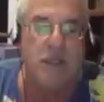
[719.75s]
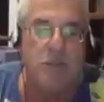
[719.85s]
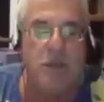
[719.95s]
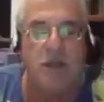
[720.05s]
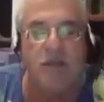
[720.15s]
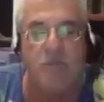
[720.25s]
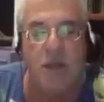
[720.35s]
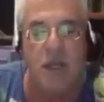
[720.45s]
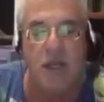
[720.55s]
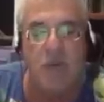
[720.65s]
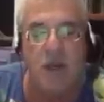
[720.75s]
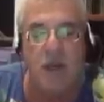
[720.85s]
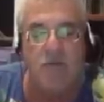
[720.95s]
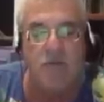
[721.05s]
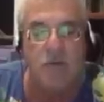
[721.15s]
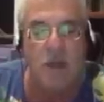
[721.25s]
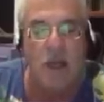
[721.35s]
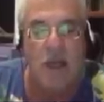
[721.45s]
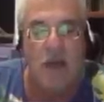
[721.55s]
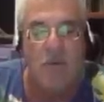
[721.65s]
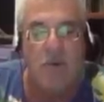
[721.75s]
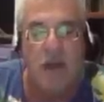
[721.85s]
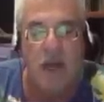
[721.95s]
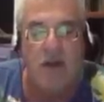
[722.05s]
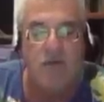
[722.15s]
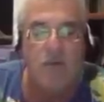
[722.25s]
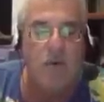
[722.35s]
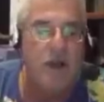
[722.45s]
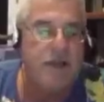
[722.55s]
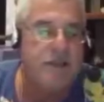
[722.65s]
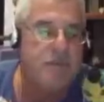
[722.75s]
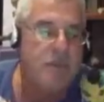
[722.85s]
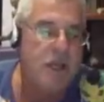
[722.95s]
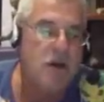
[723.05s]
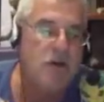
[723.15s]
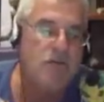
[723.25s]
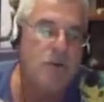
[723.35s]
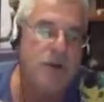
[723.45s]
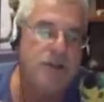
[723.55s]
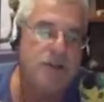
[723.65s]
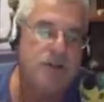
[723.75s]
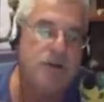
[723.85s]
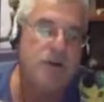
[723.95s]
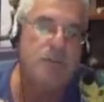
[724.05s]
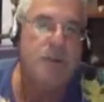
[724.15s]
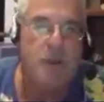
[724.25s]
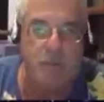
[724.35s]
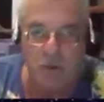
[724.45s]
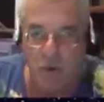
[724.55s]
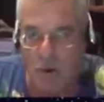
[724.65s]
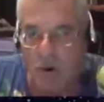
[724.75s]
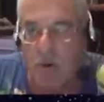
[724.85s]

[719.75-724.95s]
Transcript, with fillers: middle of May. We have a right to make our voices heard. People are